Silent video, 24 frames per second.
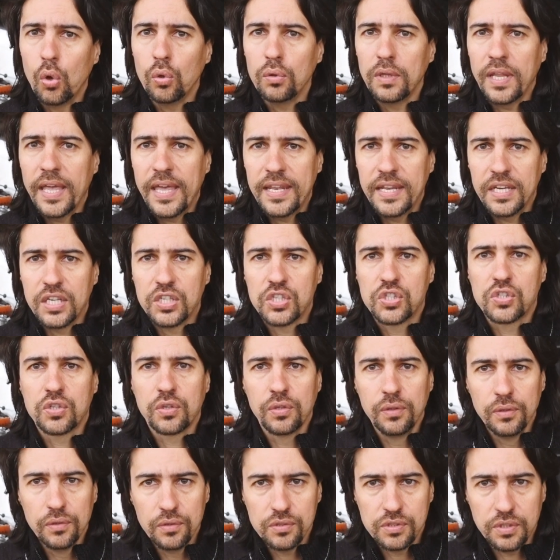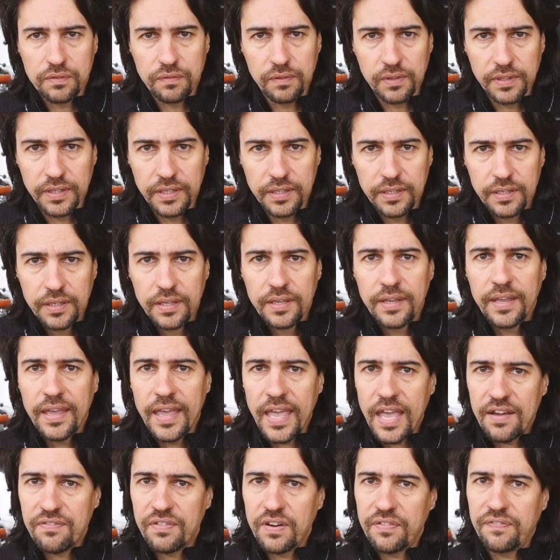lead exclusively,
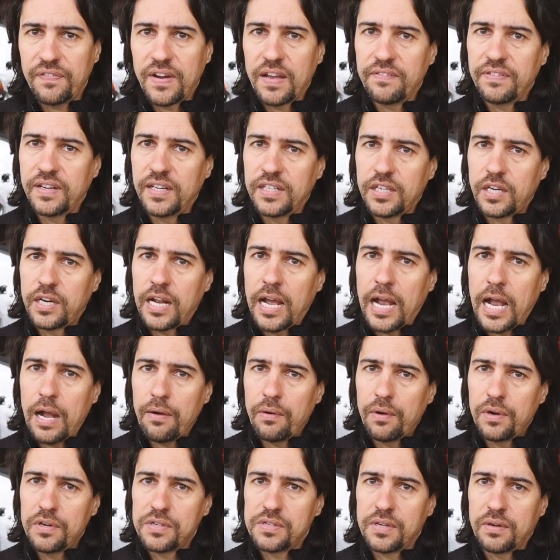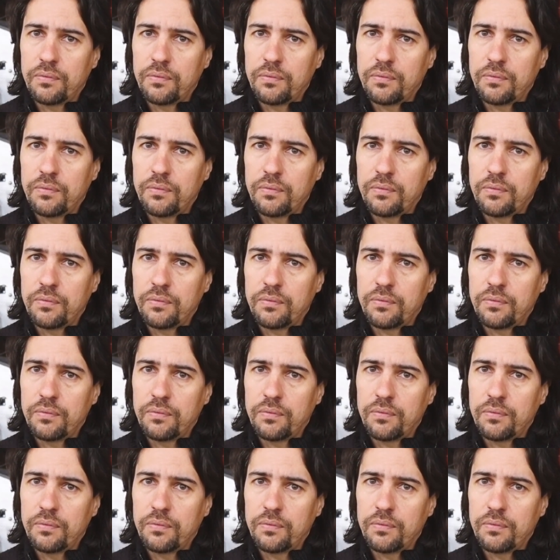every 500 hours I